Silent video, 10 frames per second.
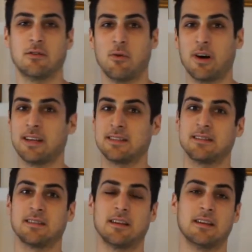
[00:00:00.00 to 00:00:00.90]
or
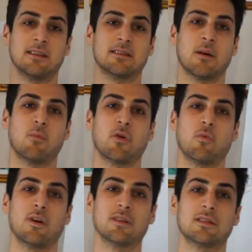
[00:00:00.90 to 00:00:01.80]
as someone
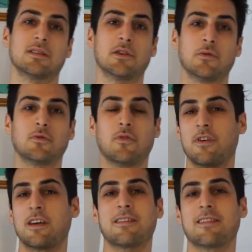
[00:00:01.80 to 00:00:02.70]
wants you to
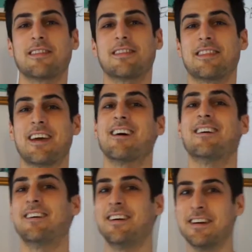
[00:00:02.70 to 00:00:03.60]
think they
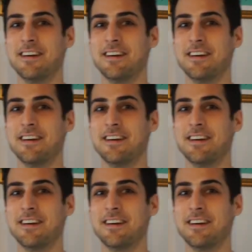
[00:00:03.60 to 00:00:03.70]
are.